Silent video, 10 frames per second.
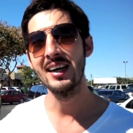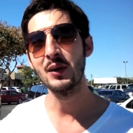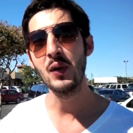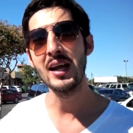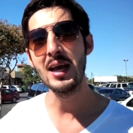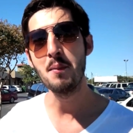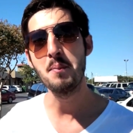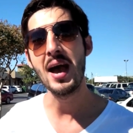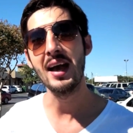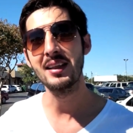a great
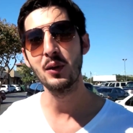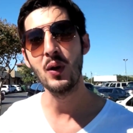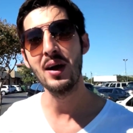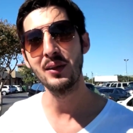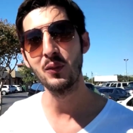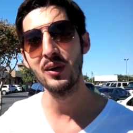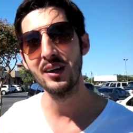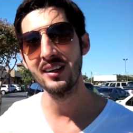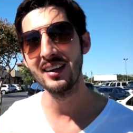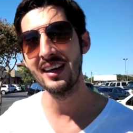impact around the world.